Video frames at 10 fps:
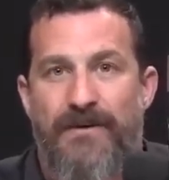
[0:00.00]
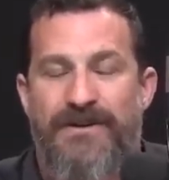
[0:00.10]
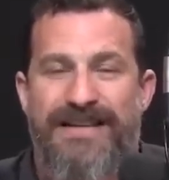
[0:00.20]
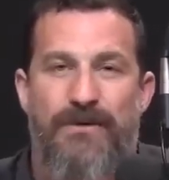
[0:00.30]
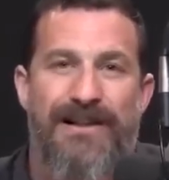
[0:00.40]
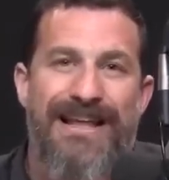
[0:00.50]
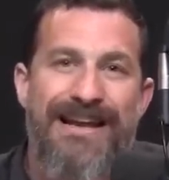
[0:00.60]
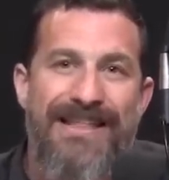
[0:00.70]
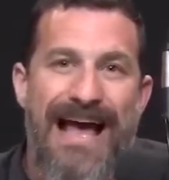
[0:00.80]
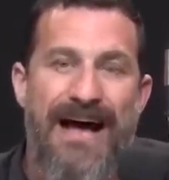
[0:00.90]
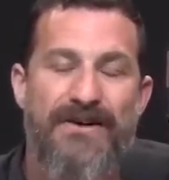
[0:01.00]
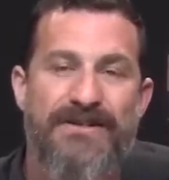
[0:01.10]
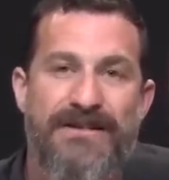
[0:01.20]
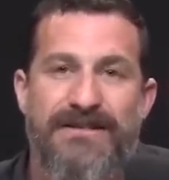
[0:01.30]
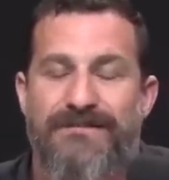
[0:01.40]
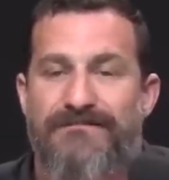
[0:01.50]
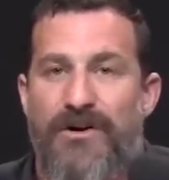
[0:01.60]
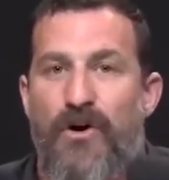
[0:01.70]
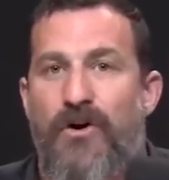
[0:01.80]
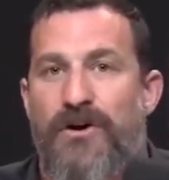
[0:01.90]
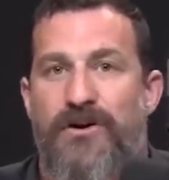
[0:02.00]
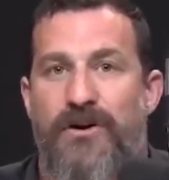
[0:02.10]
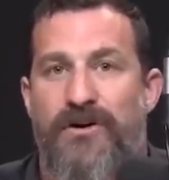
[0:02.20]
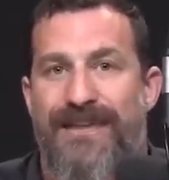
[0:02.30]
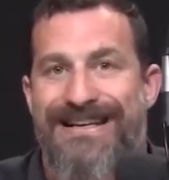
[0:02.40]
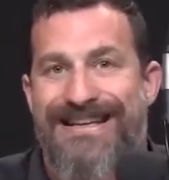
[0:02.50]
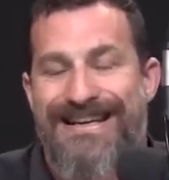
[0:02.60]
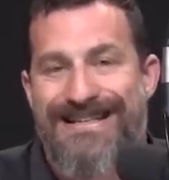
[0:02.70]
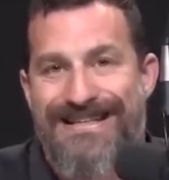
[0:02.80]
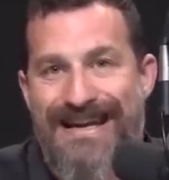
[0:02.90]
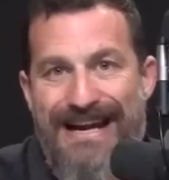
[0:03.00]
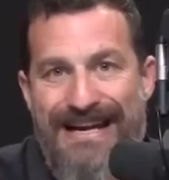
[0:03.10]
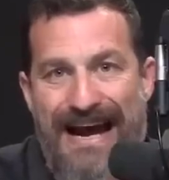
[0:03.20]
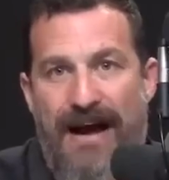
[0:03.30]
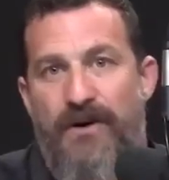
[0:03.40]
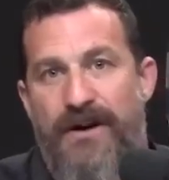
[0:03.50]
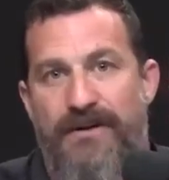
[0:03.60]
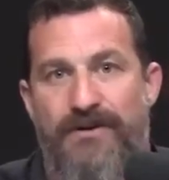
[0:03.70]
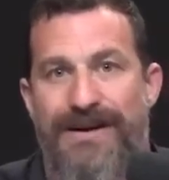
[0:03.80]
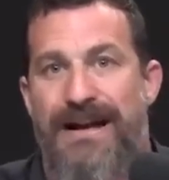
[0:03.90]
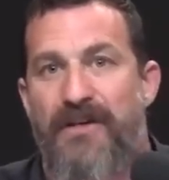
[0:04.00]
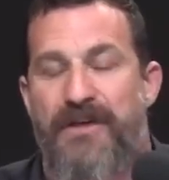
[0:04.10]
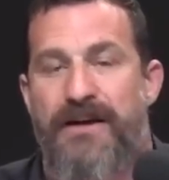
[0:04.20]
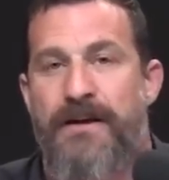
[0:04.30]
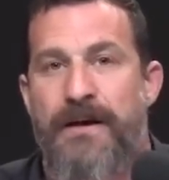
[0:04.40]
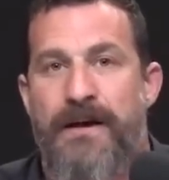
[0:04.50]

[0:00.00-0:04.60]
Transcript: you can say, well, cleaning the house is harder than sitting down and doing nothing.